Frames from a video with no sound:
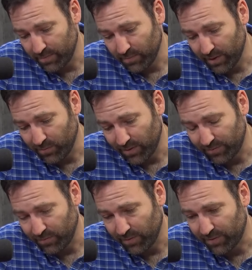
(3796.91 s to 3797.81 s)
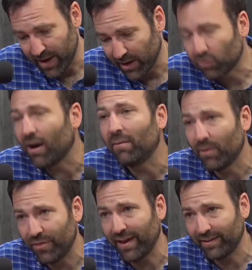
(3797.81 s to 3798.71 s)
we, have we've, we've done incredible
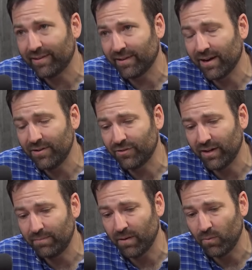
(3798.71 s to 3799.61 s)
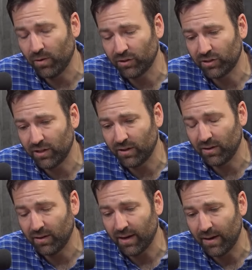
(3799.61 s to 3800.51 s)
things as a country, but we're
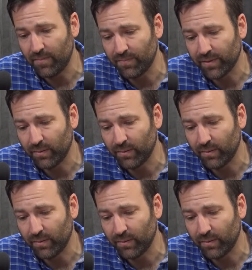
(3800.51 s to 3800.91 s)
still um,